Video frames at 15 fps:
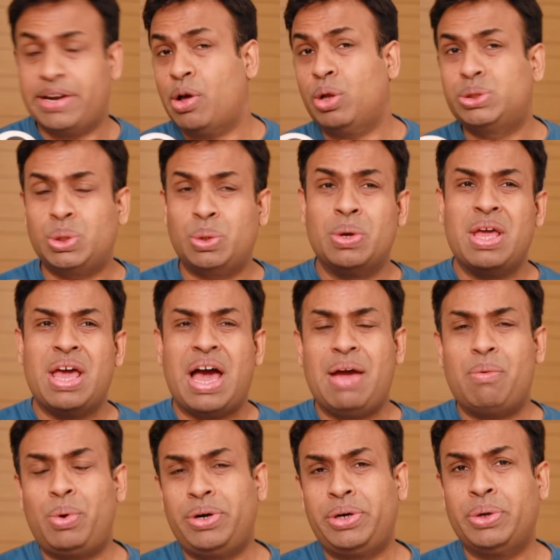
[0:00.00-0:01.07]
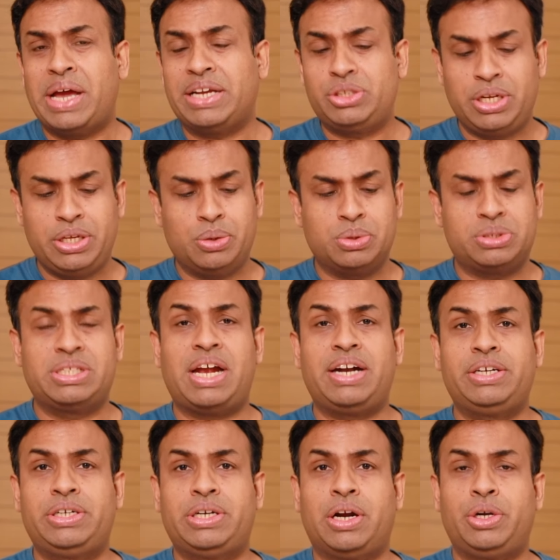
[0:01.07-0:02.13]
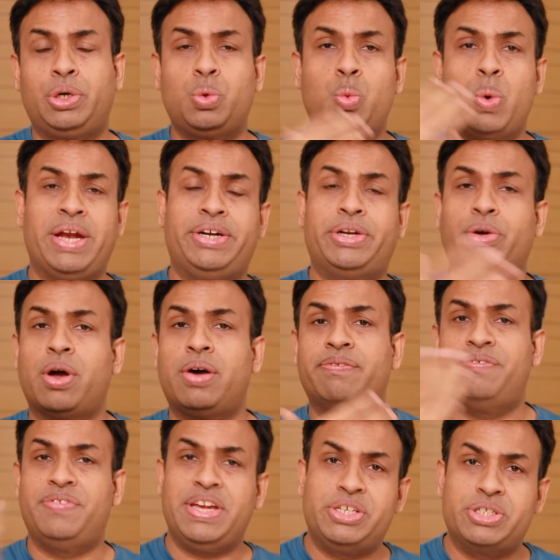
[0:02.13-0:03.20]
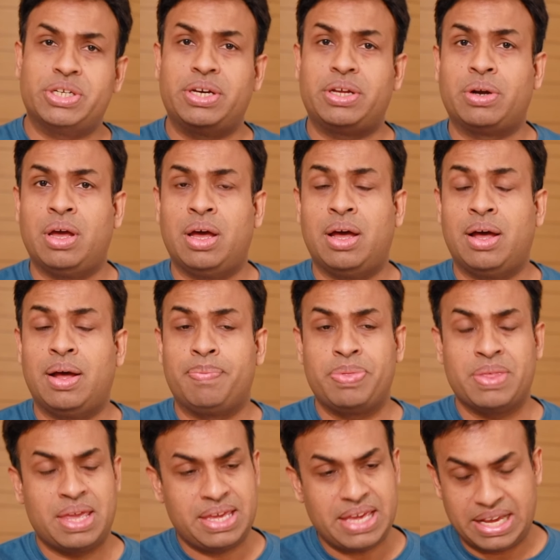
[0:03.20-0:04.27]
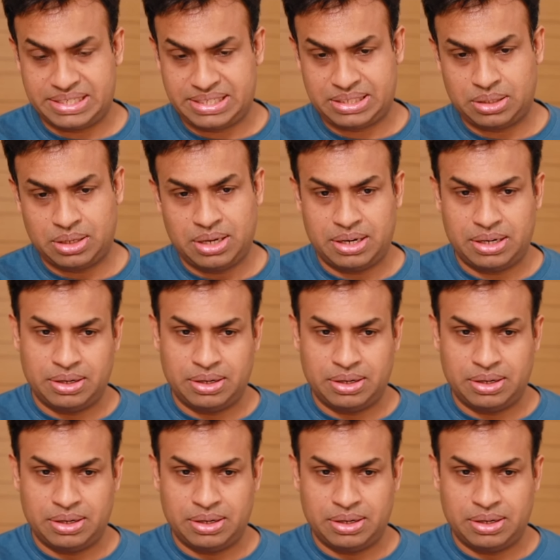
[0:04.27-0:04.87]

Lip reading: And also, I wanted to actually use that two-way intercom feature. Yes.